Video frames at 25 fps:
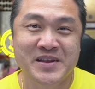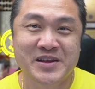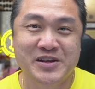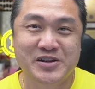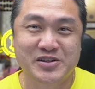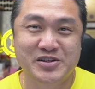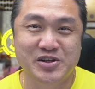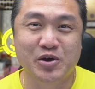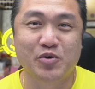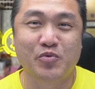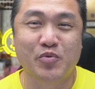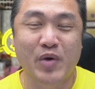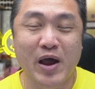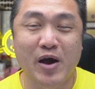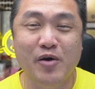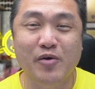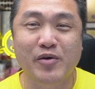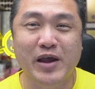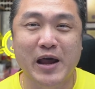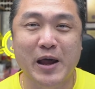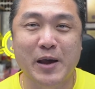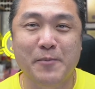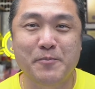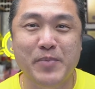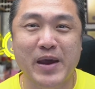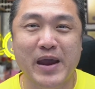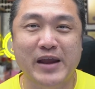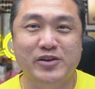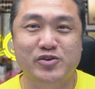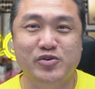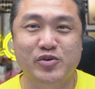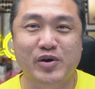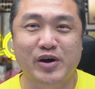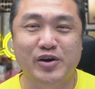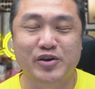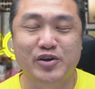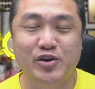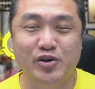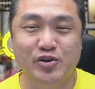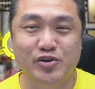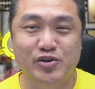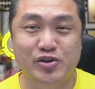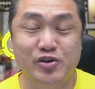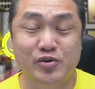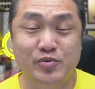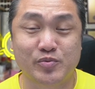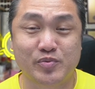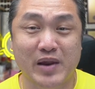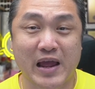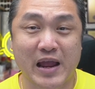So welcome back to our
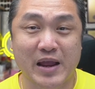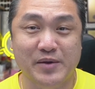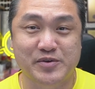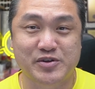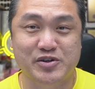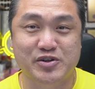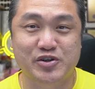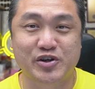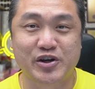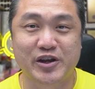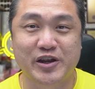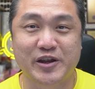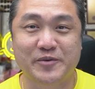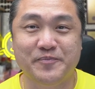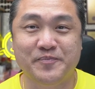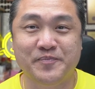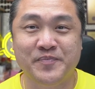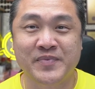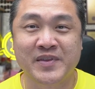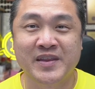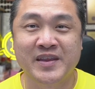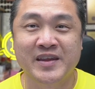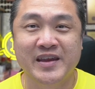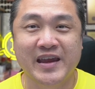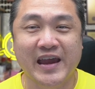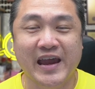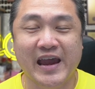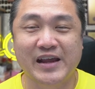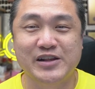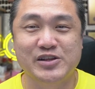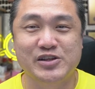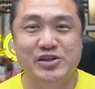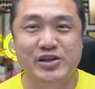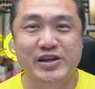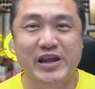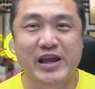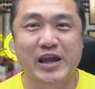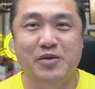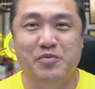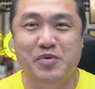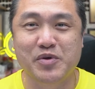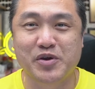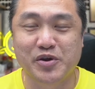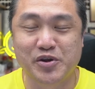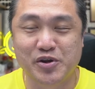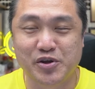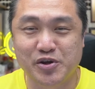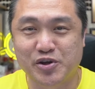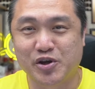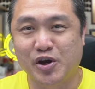YouTube live stream. And today we're
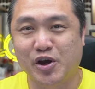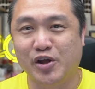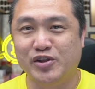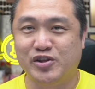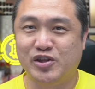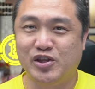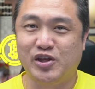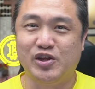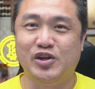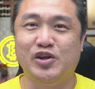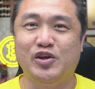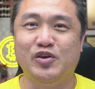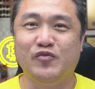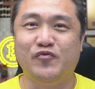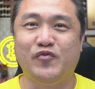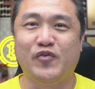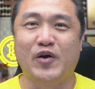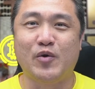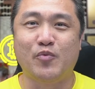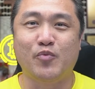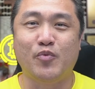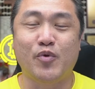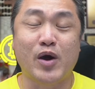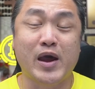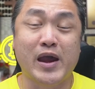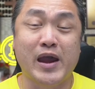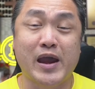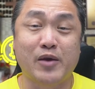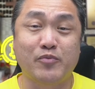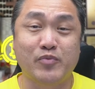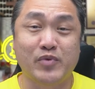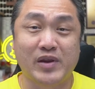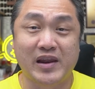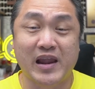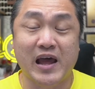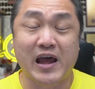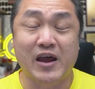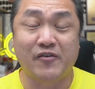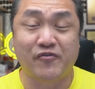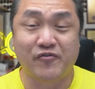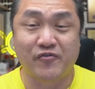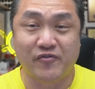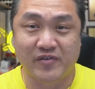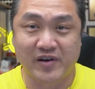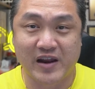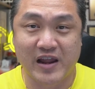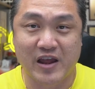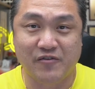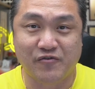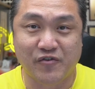going to continue from where we
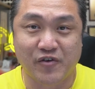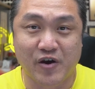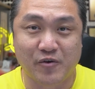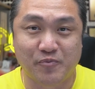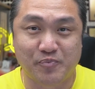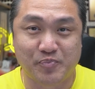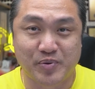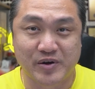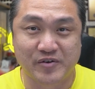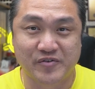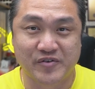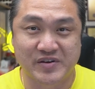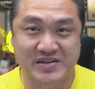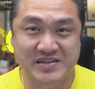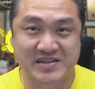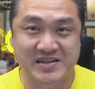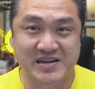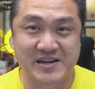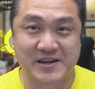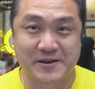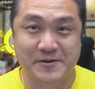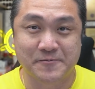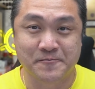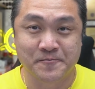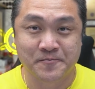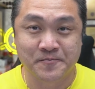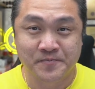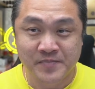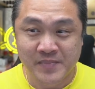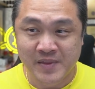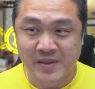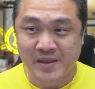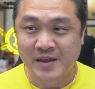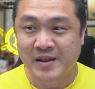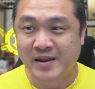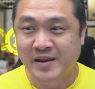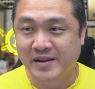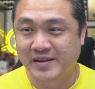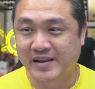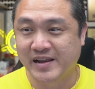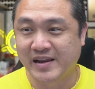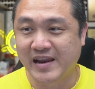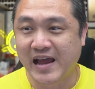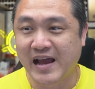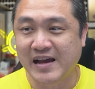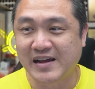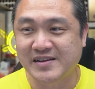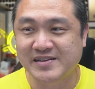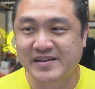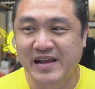left off previously. The
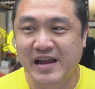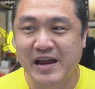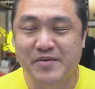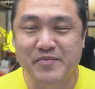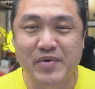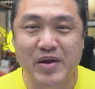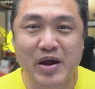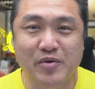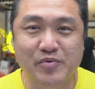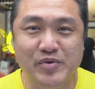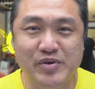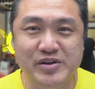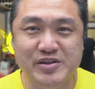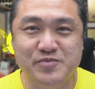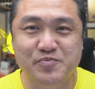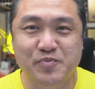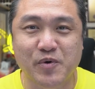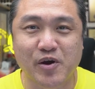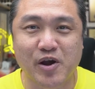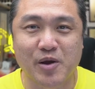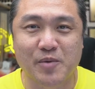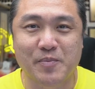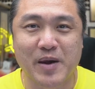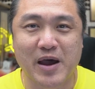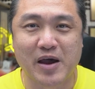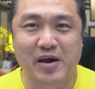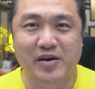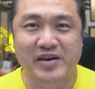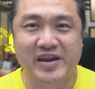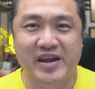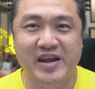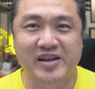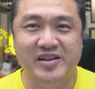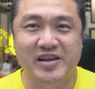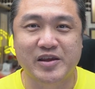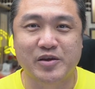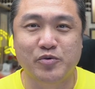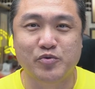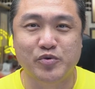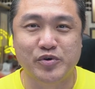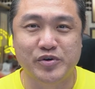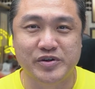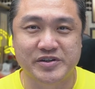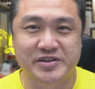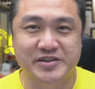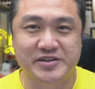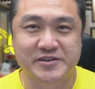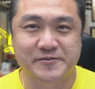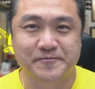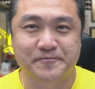last time round we spoke about Katie
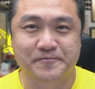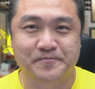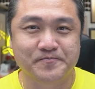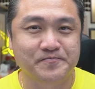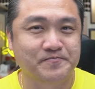Woods,